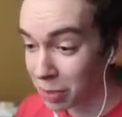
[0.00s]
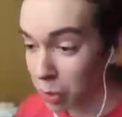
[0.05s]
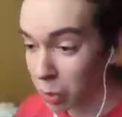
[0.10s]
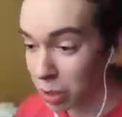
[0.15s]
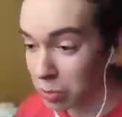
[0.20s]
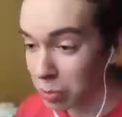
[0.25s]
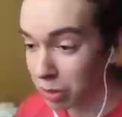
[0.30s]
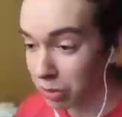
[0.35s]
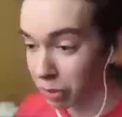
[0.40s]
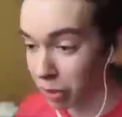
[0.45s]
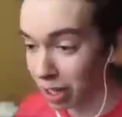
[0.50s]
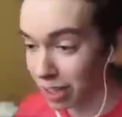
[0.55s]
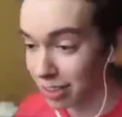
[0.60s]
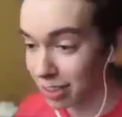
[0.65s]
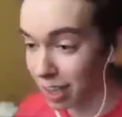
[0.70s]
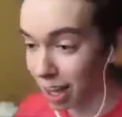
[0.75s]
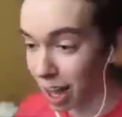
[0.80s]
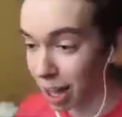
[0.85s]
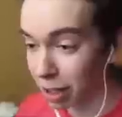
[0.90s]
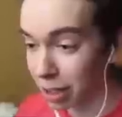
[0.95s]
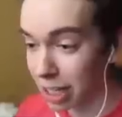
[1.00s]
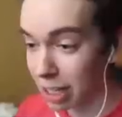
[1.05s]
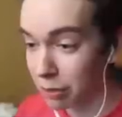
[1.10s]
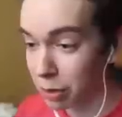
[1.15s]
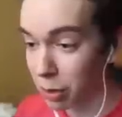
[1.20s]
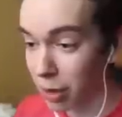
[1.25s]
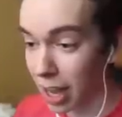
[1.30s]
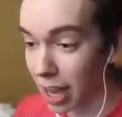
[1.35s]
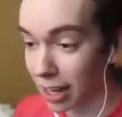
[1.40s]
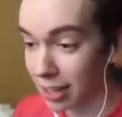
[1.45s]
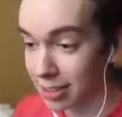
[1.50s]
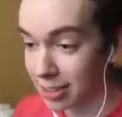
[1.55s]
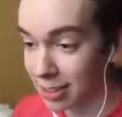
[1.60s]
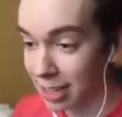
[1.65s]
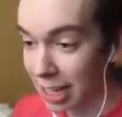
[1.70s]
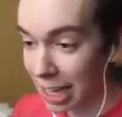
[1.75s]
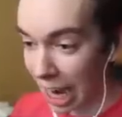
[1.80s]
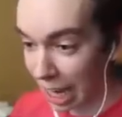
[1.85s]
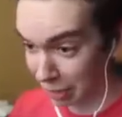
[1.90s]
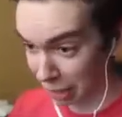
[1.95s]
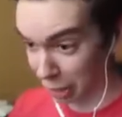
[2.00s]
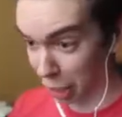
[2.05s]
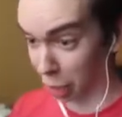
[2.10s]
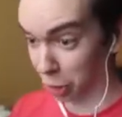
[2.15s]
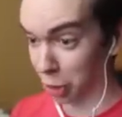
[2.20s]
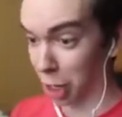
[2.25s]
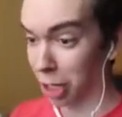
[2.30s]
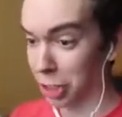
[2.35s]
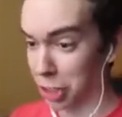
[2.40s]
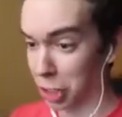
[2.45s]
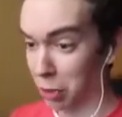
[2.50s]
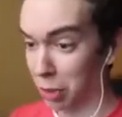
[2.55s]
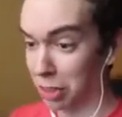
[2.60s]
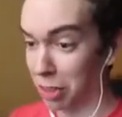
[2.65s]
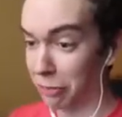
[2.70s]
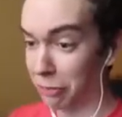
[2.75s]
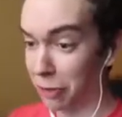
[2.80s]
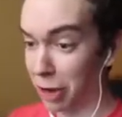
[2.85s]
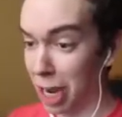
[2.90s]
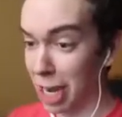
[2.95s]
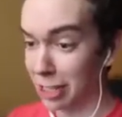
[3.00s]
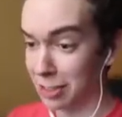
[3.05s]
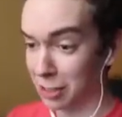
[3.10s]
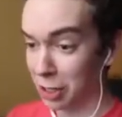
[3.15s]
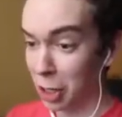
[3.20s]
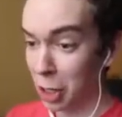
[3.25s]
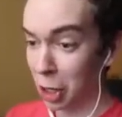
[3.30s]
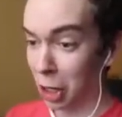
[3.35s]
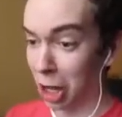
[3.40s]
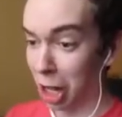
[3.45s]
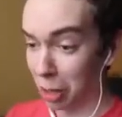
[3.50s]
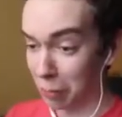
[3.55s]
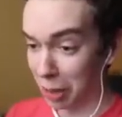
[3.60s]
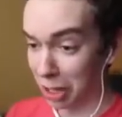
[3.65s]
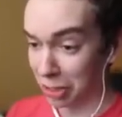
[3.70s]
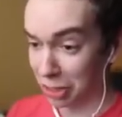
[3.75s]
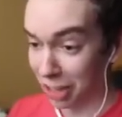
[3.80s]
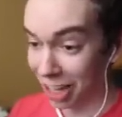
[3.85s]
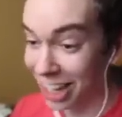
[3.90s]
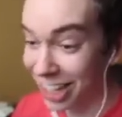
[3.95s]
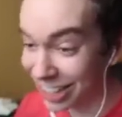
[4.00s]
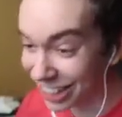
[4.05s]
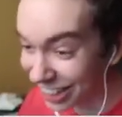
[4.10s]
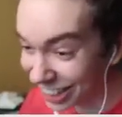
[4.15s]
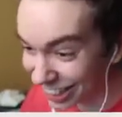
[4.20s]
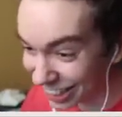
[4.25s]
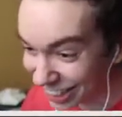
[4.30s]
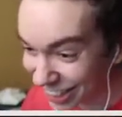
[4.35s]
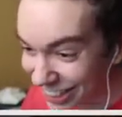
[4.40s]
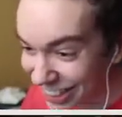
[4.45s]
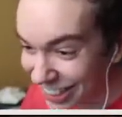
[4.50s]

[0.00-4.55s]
Want to be friend? I'll give you X and then I'll cut you in the face. How about that?